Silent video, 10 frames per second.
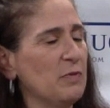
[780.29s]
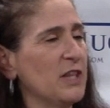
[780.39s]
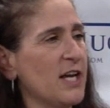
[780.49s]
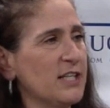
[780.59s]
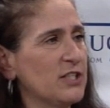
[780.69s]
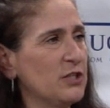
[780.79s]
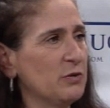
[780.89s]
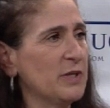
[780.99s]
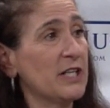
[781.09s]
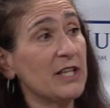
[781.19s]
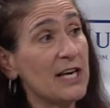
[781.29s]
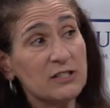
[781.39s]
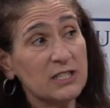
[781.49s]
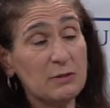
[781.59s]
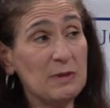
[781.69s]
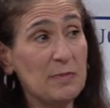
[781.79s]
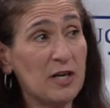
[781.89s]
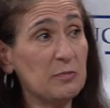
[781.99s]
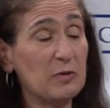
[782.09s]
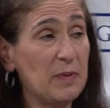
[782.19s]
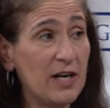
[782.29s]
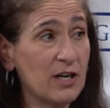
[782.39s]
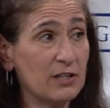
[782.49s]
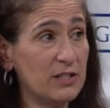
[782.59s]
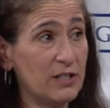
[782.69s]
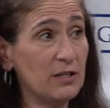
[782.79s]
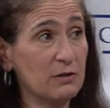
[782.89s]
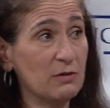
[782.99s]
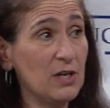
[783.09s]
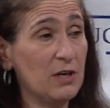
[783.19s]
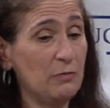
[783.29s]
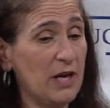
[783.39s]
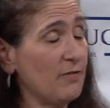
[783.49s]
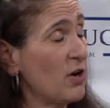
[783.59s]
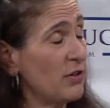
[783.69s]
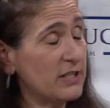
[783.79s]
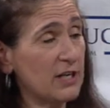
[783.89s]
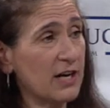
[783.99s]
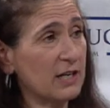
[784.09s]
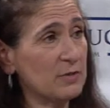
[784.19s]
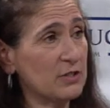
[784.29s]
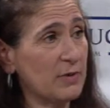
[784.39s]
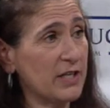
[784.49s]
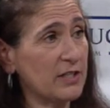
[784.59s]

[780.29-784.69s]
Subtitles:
We like to do it. It allows us to be better prepared too. We have all the documents ready to